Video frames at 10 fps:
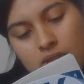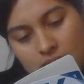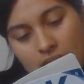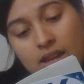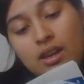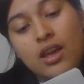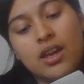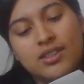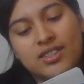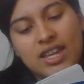said,
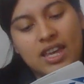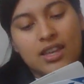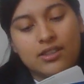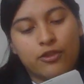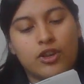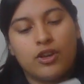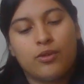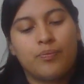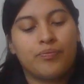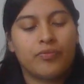Stink, it's for
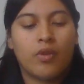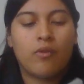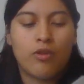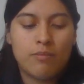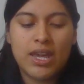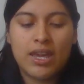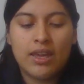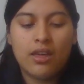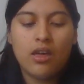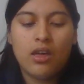you. For
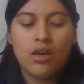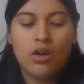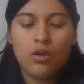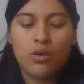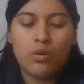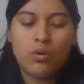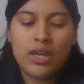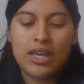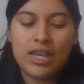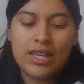me?
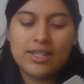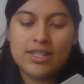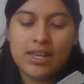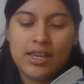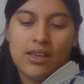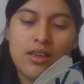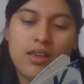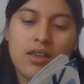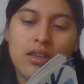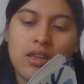Who is it?
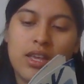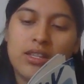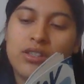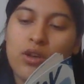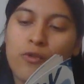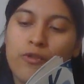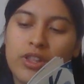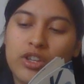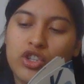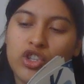It's
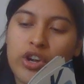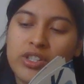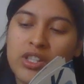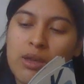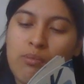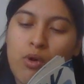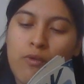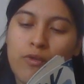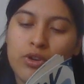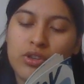Sophie, the shark
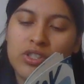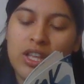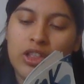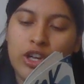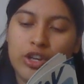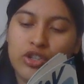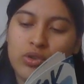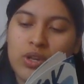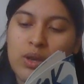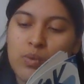sleepover stealer,
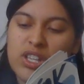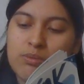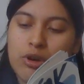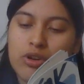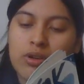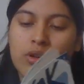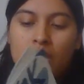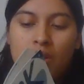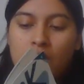Judy whispered.